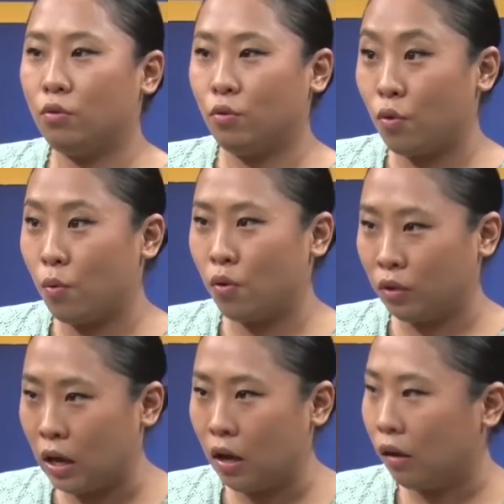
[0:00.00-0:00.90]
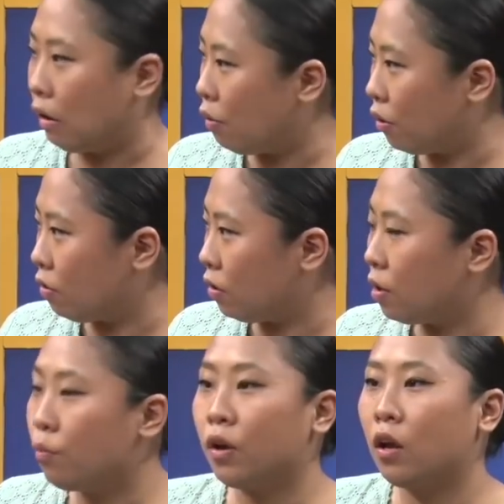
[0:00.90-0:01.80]
know ho na inga na
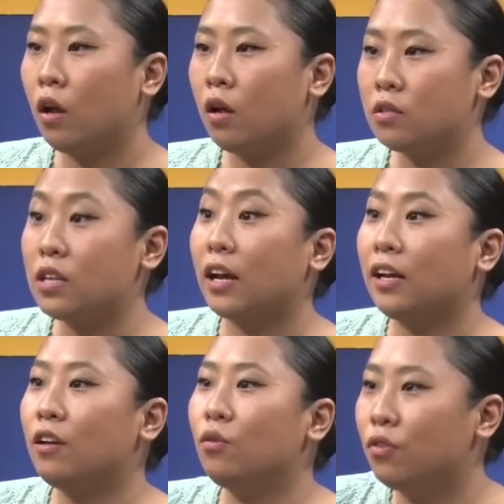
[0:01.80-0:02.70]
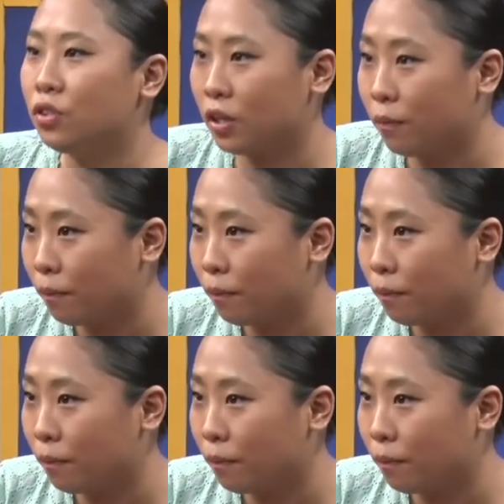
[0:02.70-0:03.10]
na moi cycling kore se